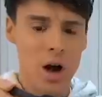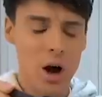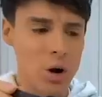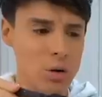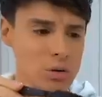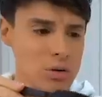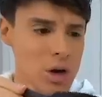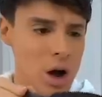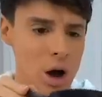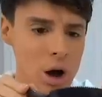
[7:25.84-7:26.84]
Oh
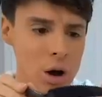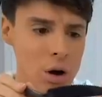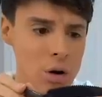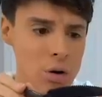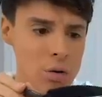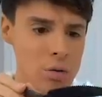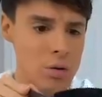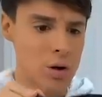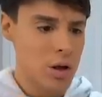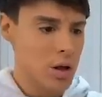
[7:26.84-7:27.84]
no.